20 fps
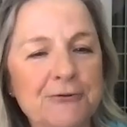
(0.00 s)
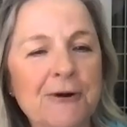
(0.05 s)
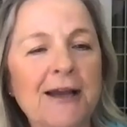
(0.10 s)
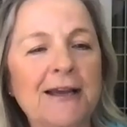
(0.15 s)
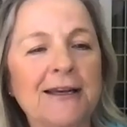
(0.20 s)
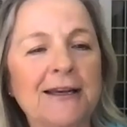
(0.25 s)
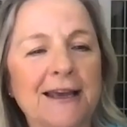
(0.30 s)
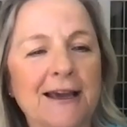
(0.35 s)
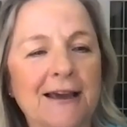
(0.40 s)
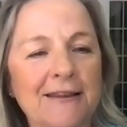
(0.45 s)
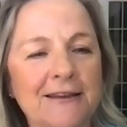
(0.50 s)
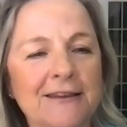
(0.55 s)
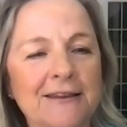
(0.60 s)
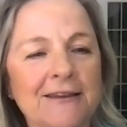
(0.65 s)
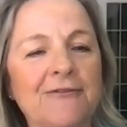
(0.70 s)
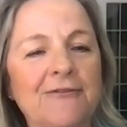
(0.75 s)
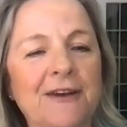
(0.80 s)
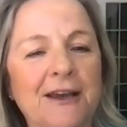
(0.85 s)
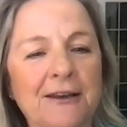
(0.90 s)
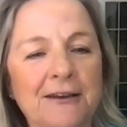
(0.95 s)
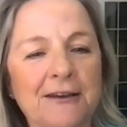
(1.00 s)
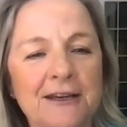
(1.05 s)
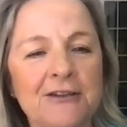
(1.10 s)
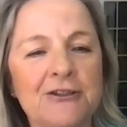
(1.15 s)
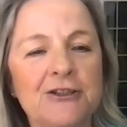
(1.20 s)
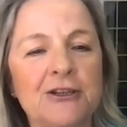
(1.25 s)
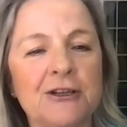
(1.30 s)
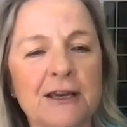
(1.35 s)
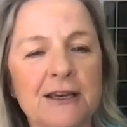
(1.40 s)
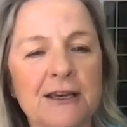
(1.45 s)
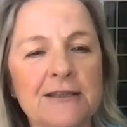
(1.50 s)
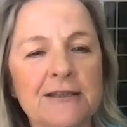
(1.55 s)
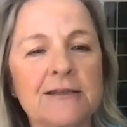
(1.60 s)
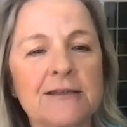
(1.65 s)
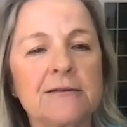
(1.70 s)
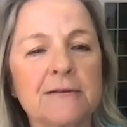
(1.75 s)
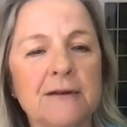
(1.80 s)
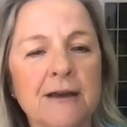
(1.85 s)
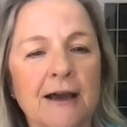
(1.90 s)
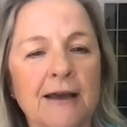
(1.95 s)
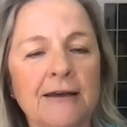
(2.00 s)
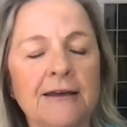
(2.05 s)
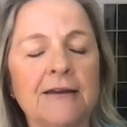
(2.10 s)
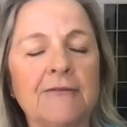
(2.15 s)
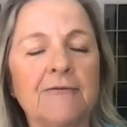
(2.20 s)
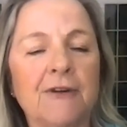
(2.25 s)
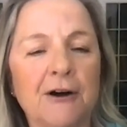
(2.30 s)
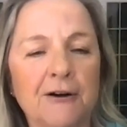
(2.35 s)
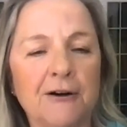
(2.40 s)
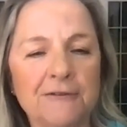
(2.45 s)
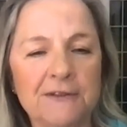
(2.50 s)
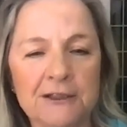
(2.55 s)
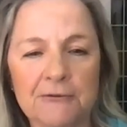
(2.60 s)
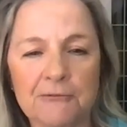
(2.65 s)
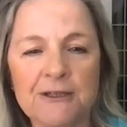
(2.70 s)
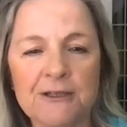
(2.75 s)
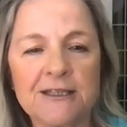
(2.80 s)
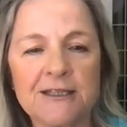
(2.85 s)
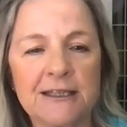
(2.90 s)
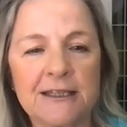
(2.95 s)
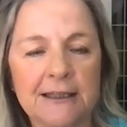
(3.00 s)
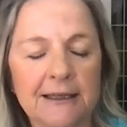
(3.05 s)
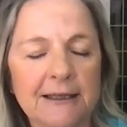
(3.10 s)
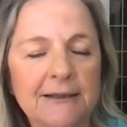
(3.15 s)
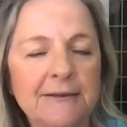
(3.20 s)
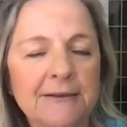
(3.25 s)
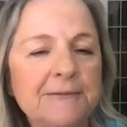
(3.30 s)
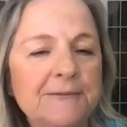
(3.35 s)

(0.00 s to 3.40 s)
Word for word: right now that the foundation has gotten involved in recently?